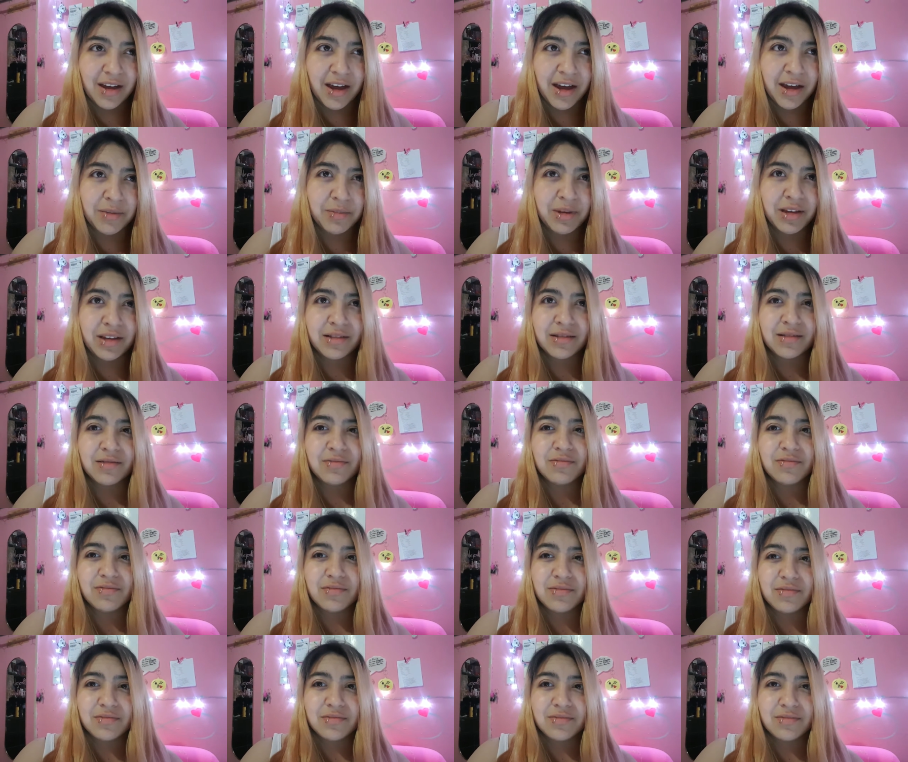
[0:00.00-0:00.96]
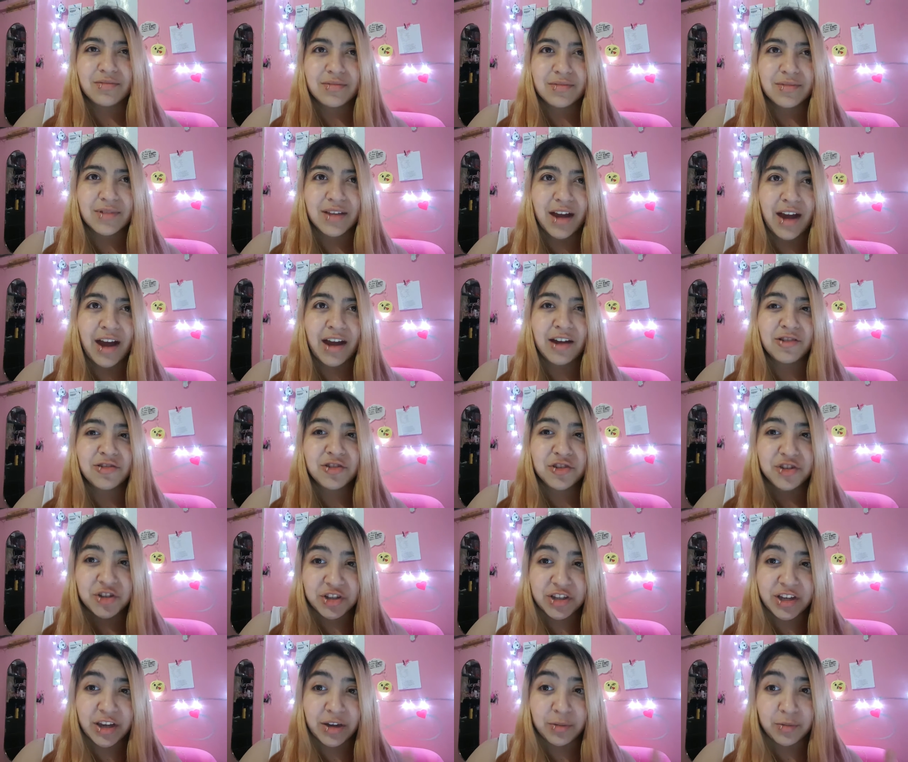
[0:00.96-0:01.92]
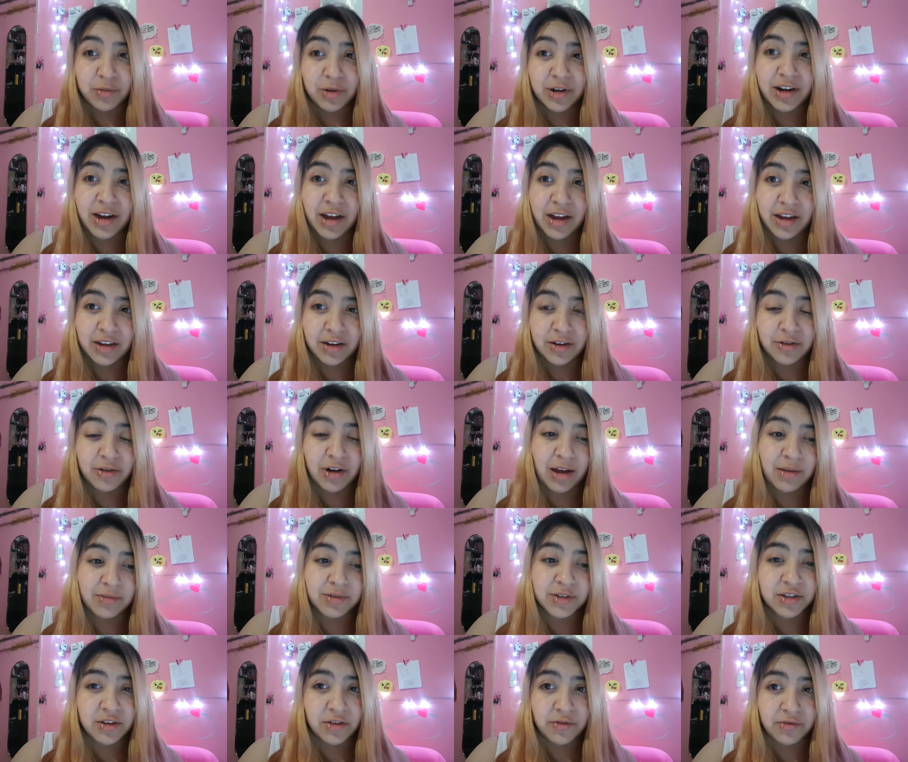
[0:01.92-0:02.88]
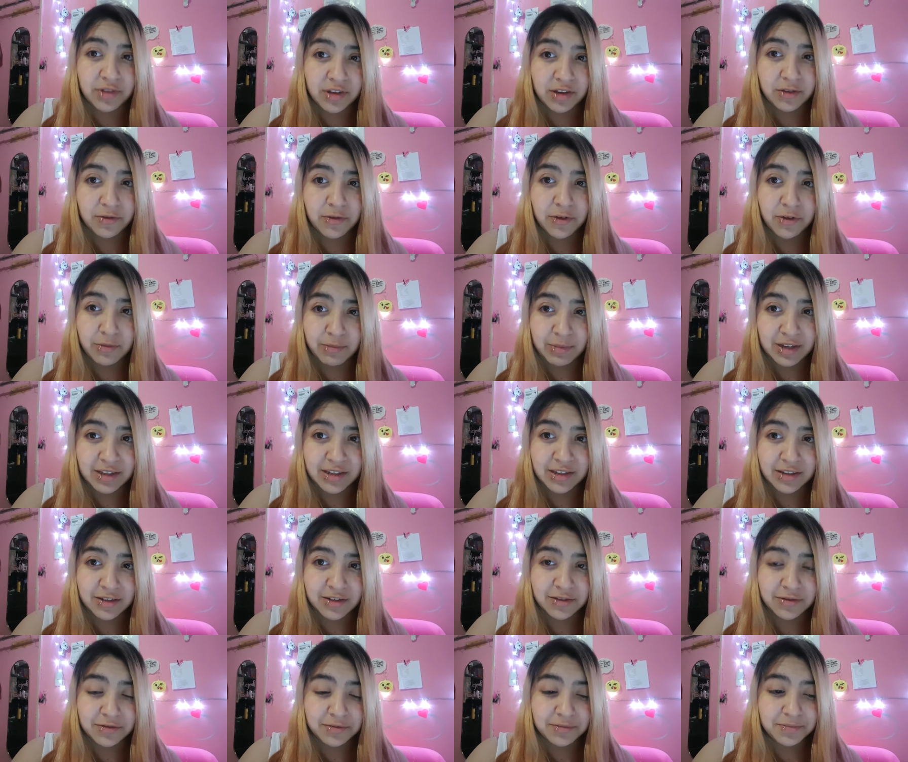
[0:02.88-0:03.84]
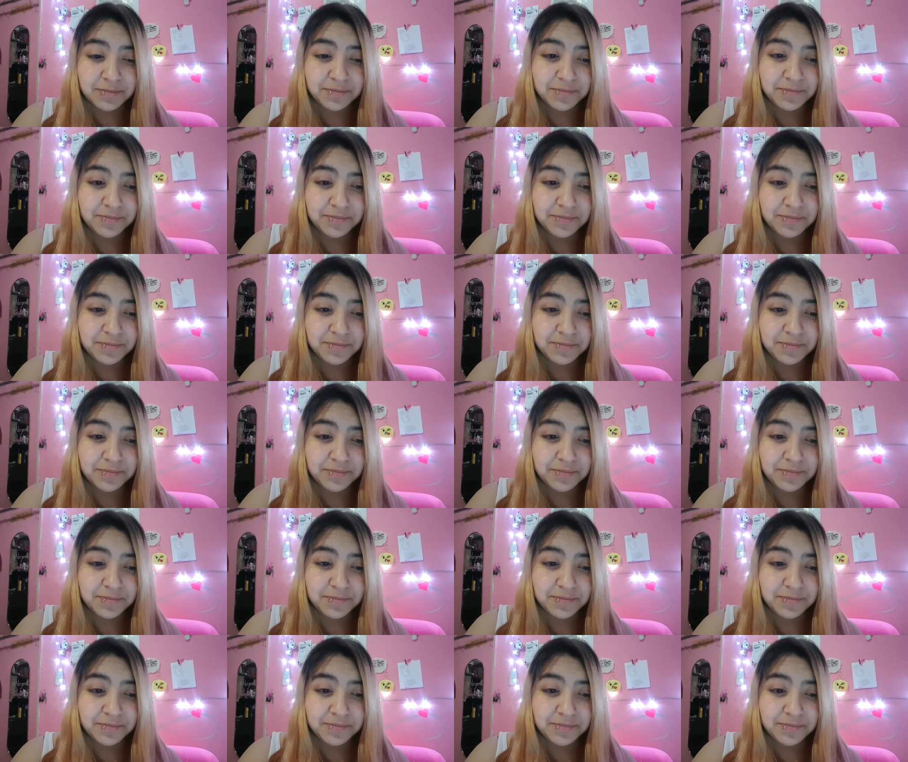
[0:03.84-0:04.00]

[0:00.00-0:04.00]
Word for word: I mean, I understand when I grab something for myself,